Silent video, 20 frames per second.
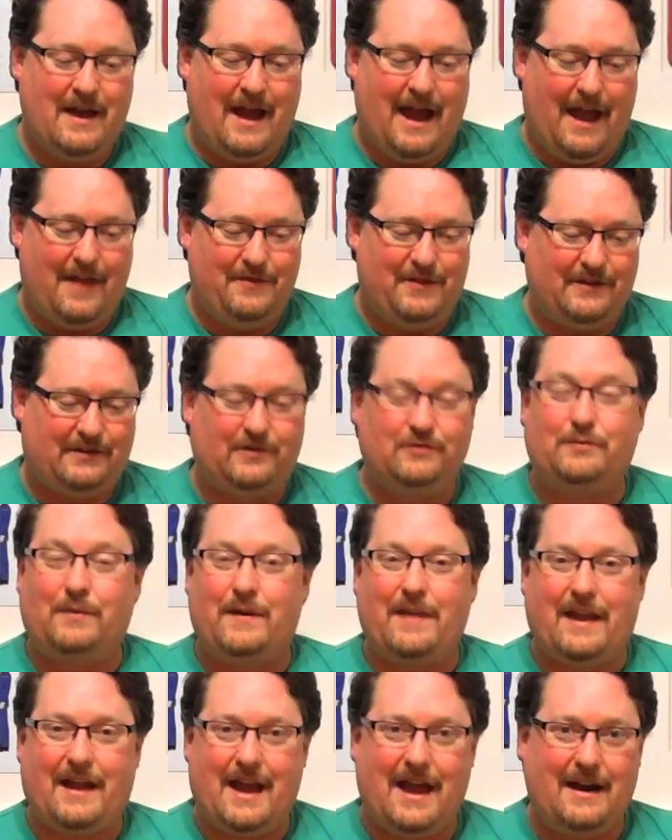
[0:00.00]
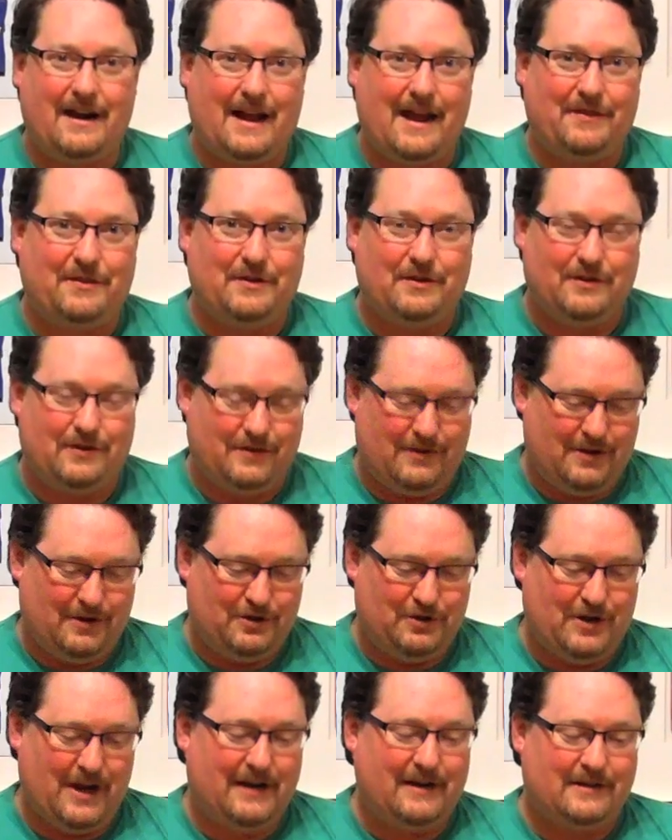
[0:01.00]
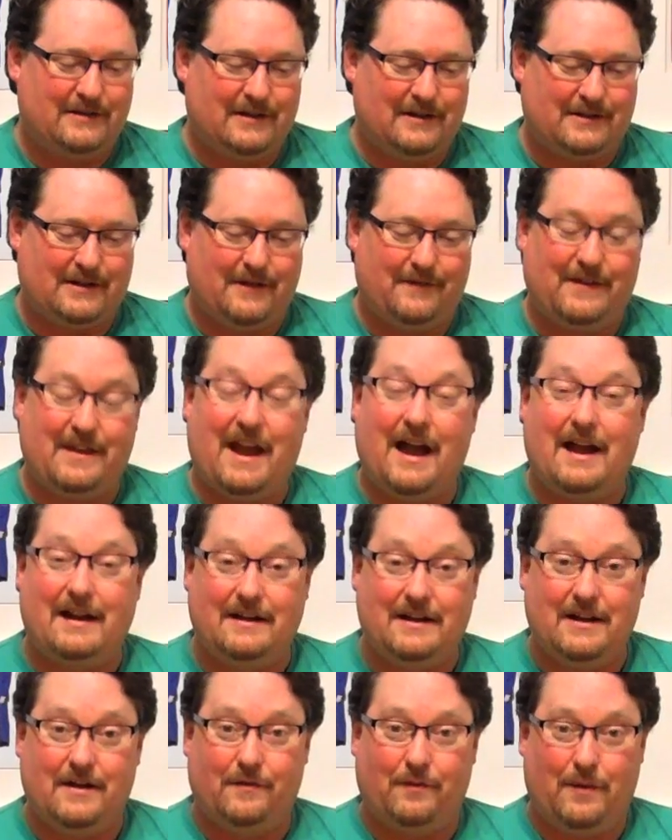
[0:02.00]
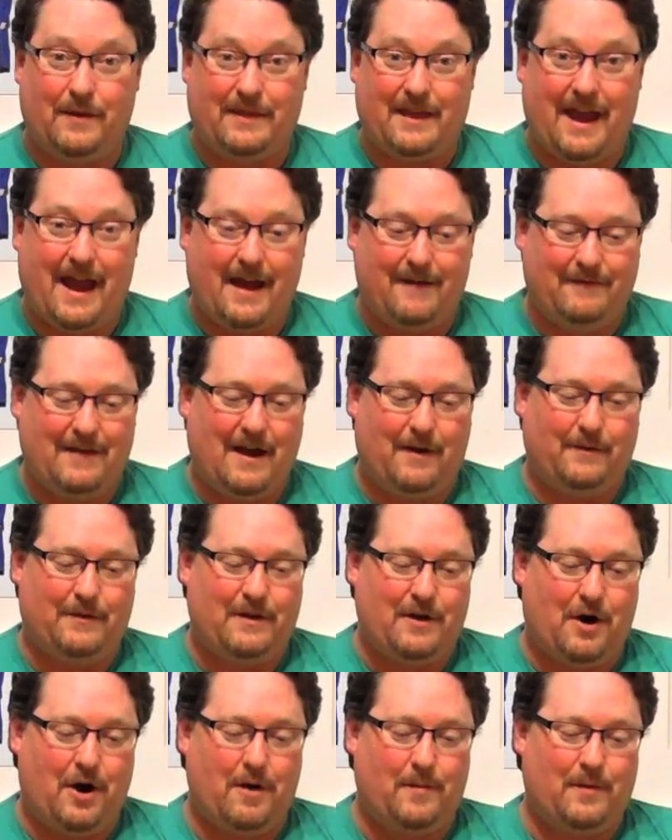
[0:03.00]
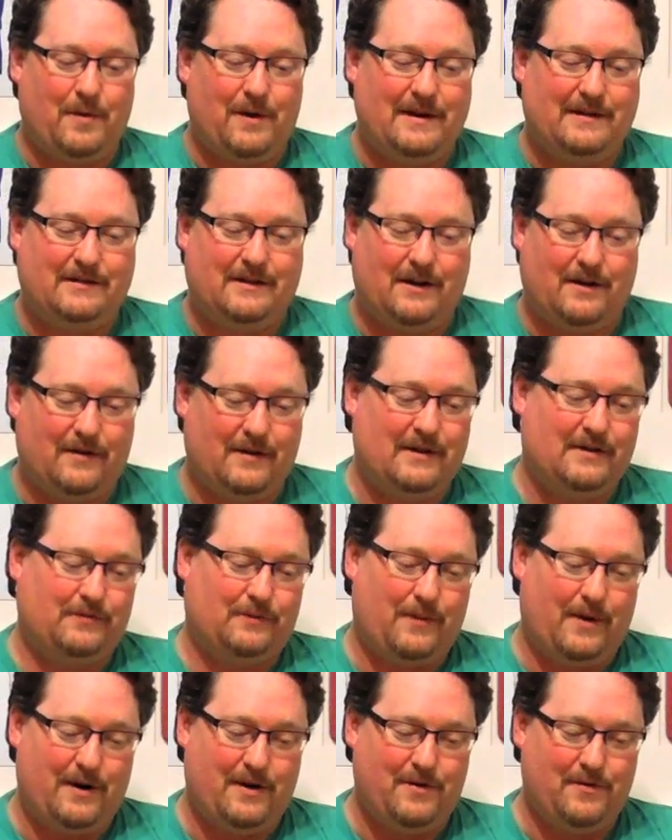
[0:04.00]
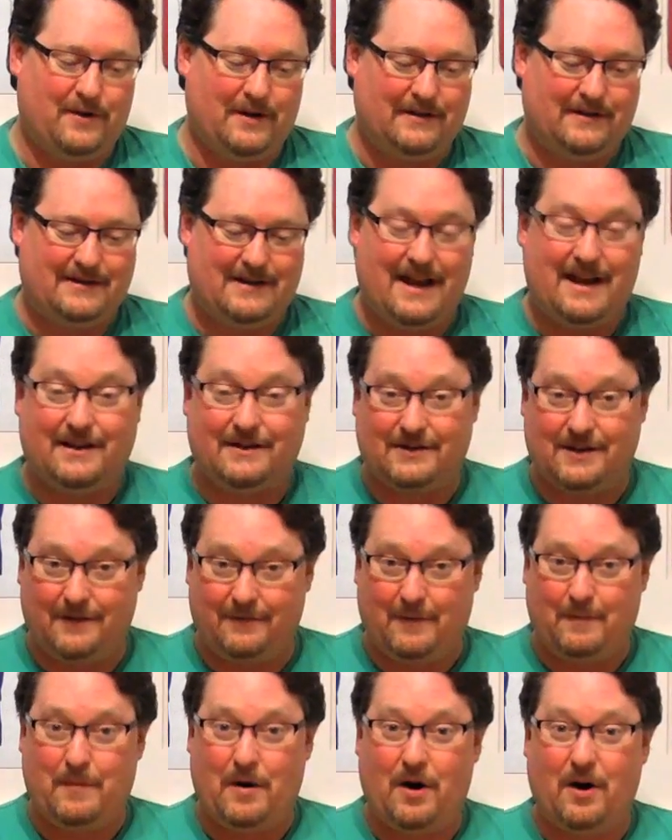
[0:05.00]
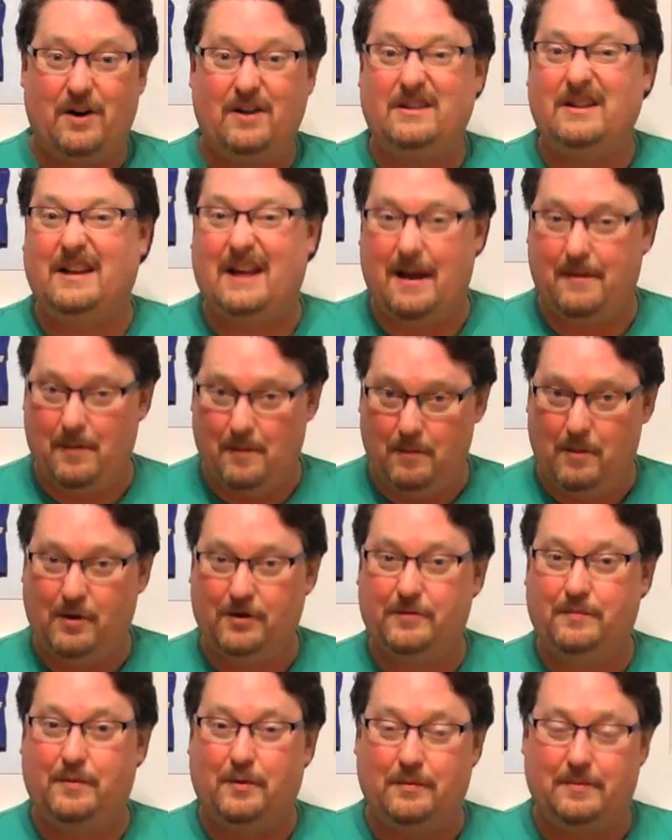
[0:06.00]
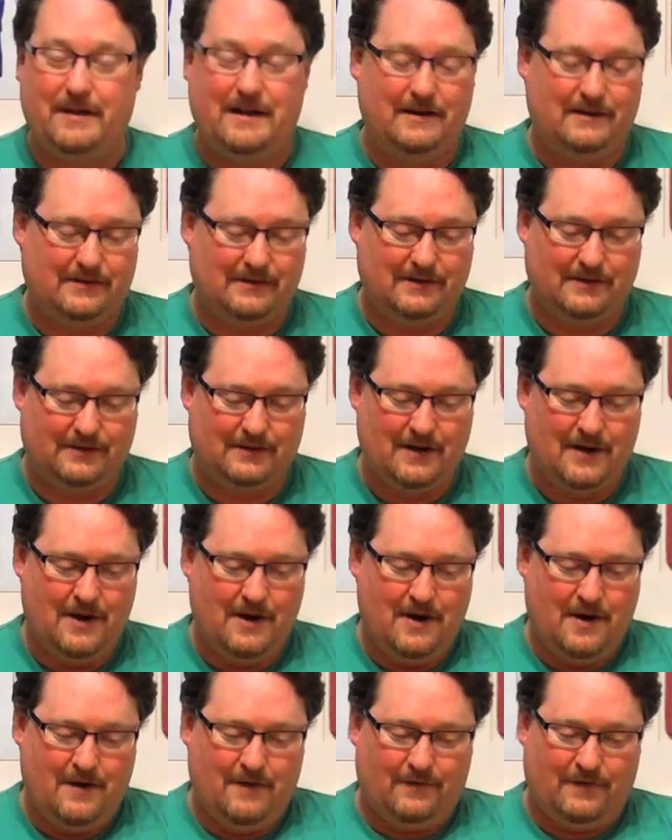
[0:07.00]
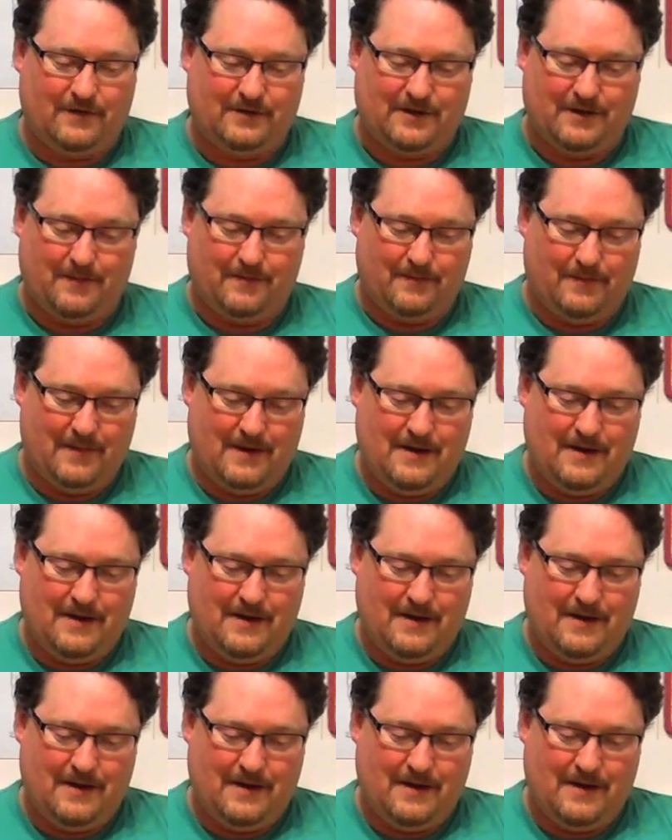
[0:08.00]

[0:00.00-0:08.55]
And this is where they kind of got the genesis of the idea of what they have now with the Armory series, where you could take stuff apart. It came in multiple pieces for some